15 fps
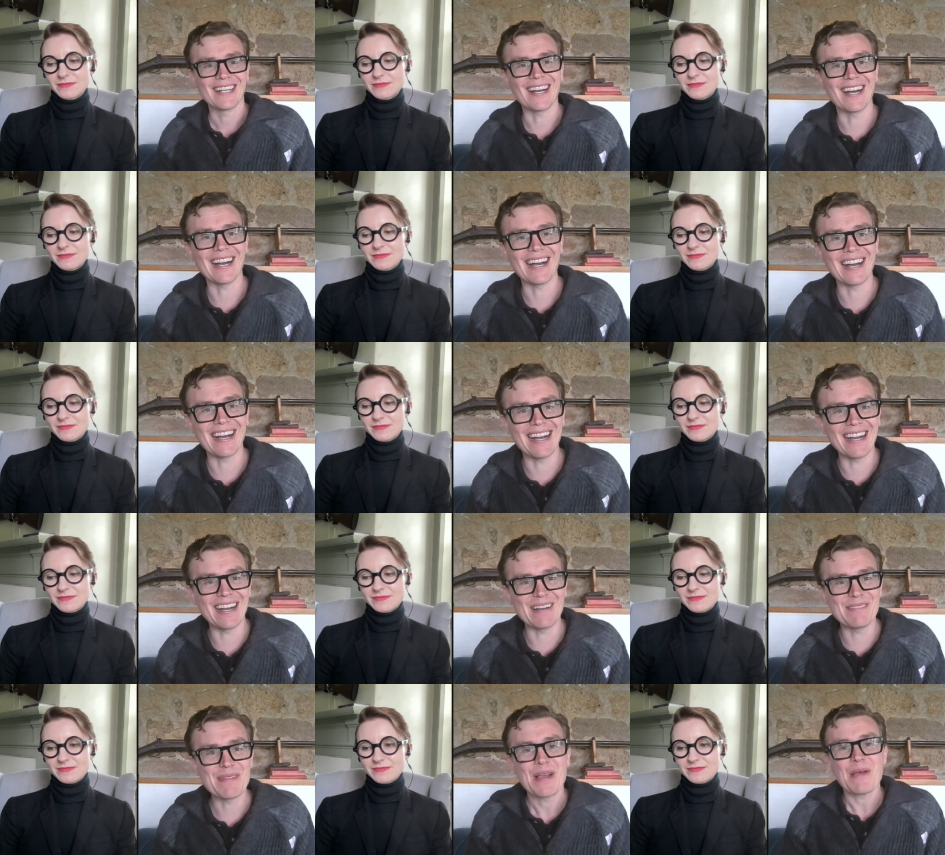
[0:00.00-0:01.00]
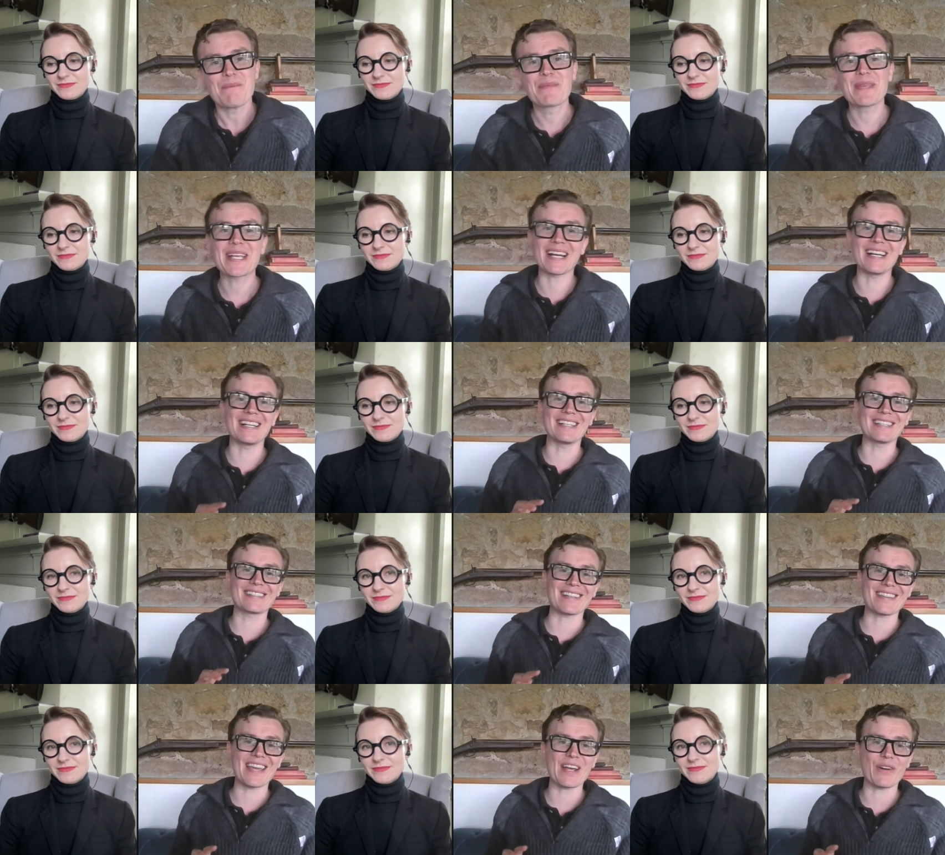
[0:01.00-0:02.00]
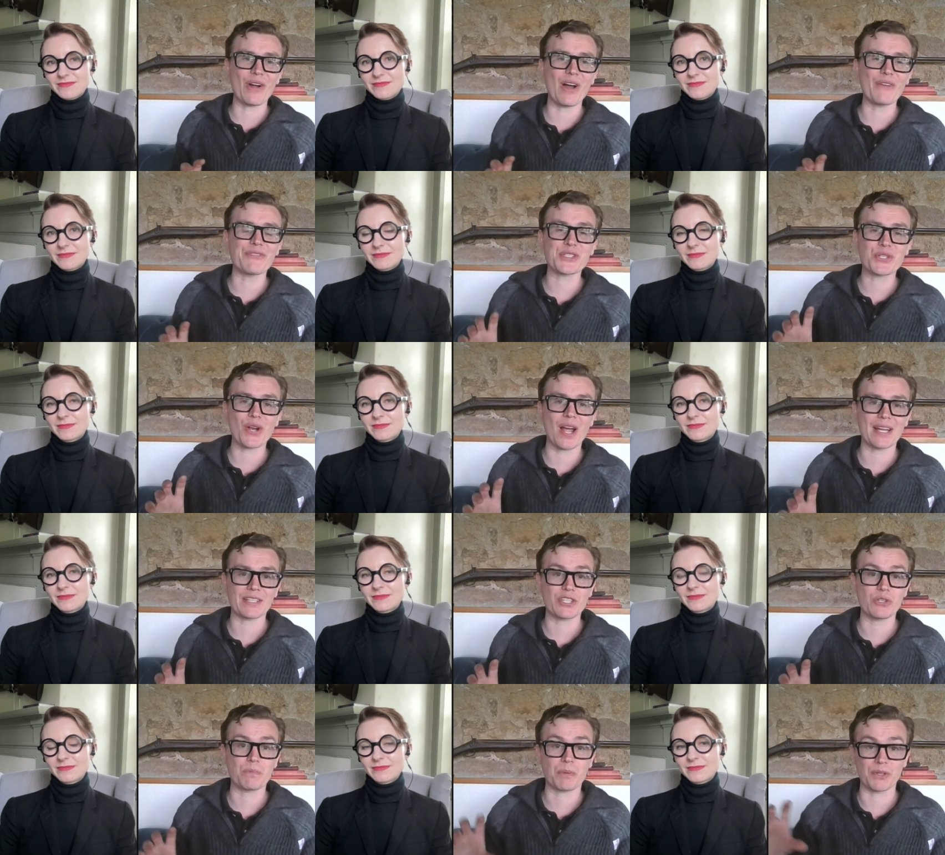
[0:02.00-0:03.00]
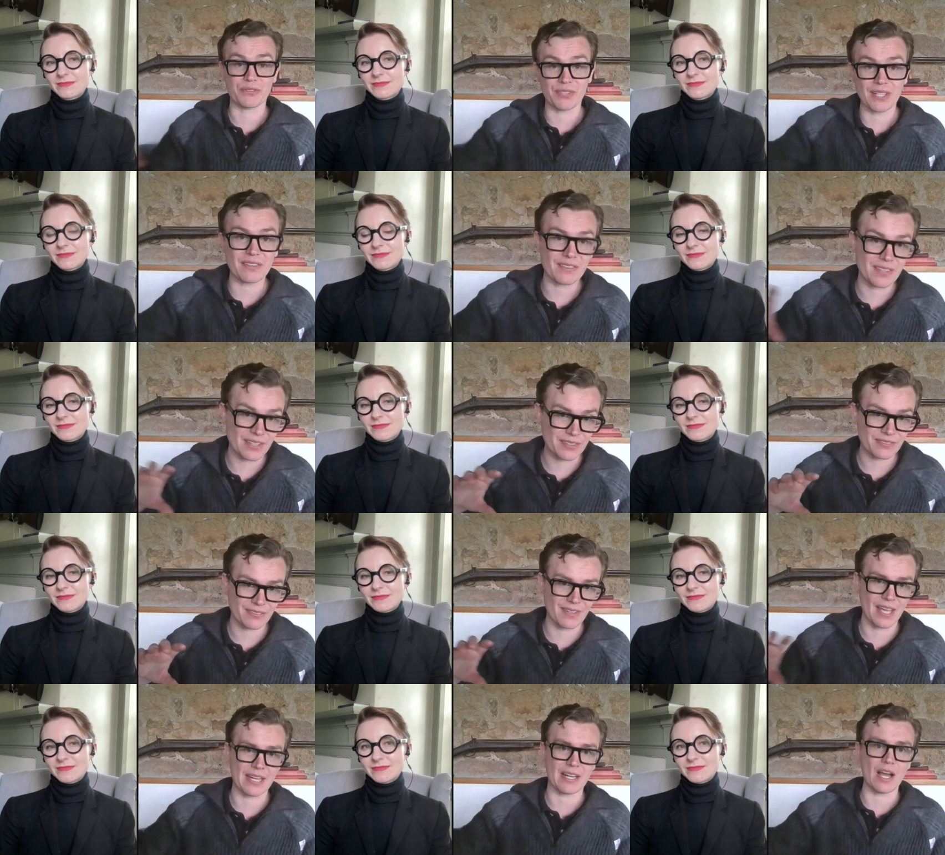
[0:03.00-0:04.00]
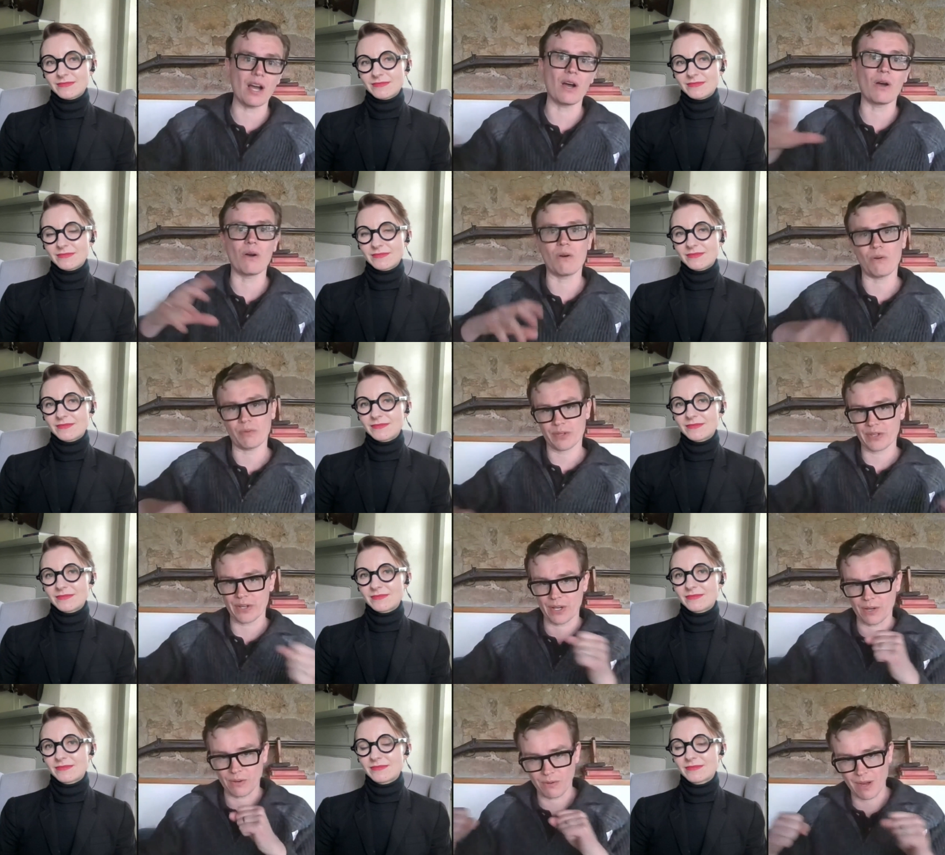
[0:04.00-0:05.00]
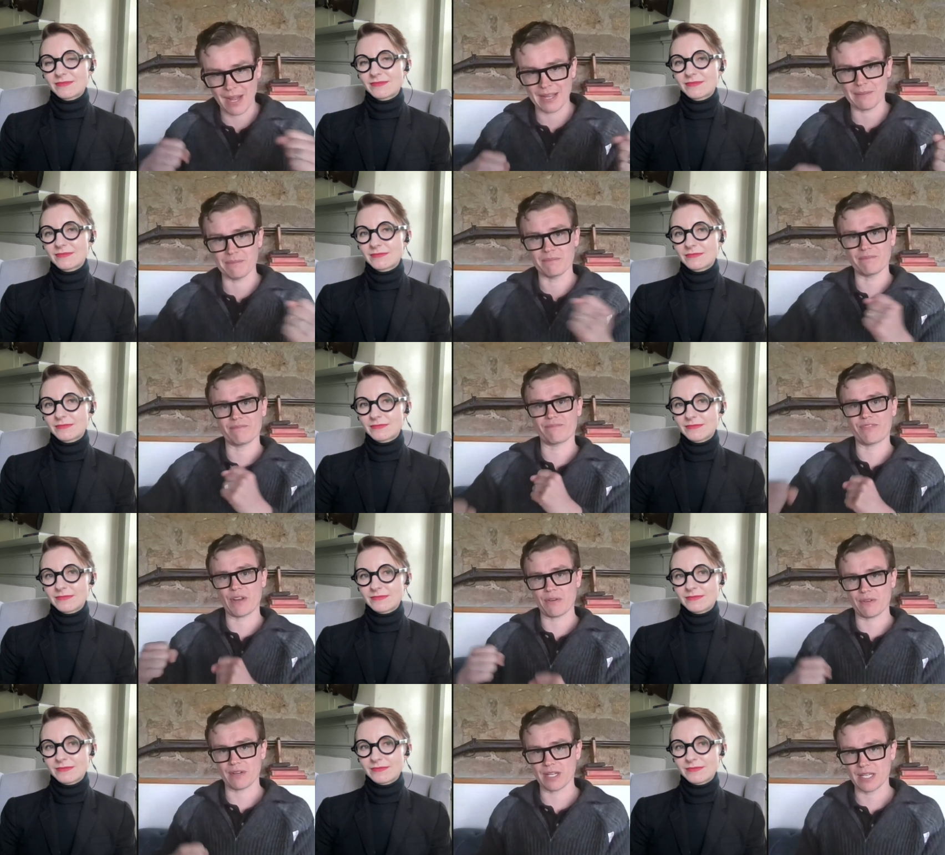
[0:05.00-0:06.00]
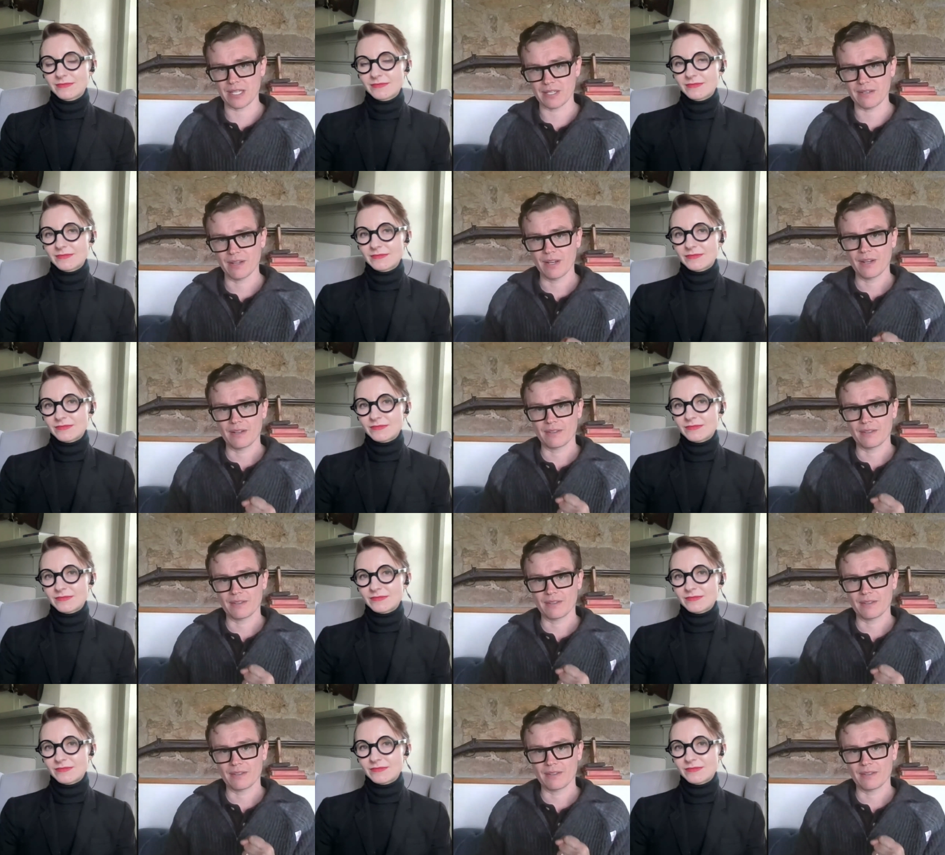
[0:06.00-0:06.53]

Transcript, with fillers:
Speaker 1: Um, because they are often trying to present this like, oh, you know, I'm very